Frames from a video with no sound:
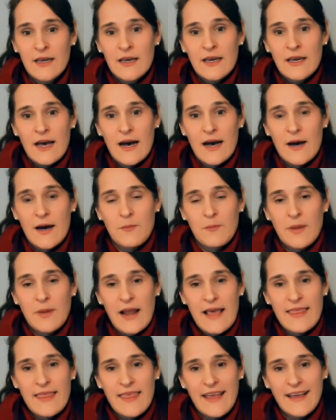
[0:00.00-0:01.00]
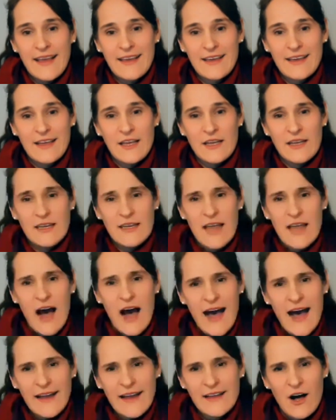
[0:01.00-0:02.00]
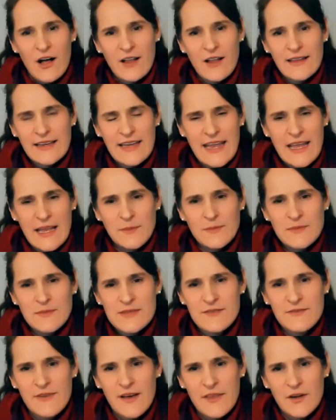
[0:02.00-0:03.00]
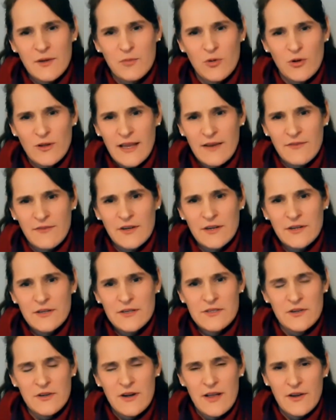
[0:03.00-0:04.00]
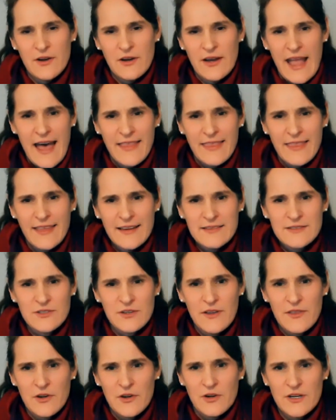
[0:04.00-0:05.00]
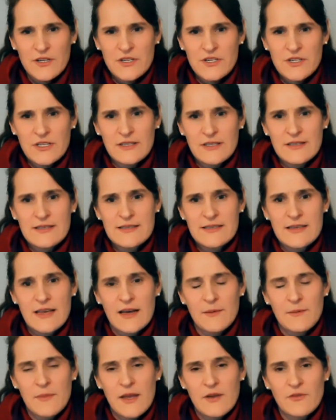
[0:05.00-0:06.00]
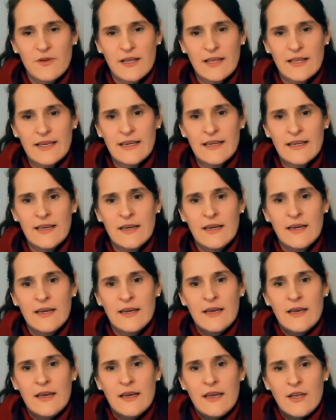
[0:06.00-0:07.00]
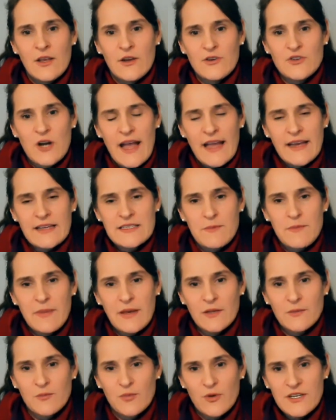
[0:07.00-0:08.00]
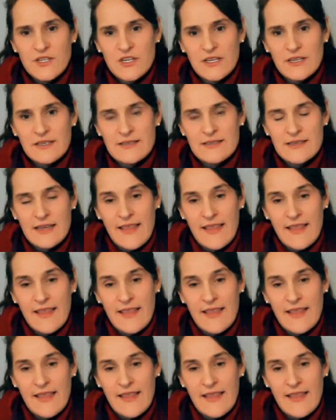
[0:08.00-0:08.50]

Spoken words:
But I think not calling names of other pro-lifers or other Catholics or other Christians, and really trying to build bridges.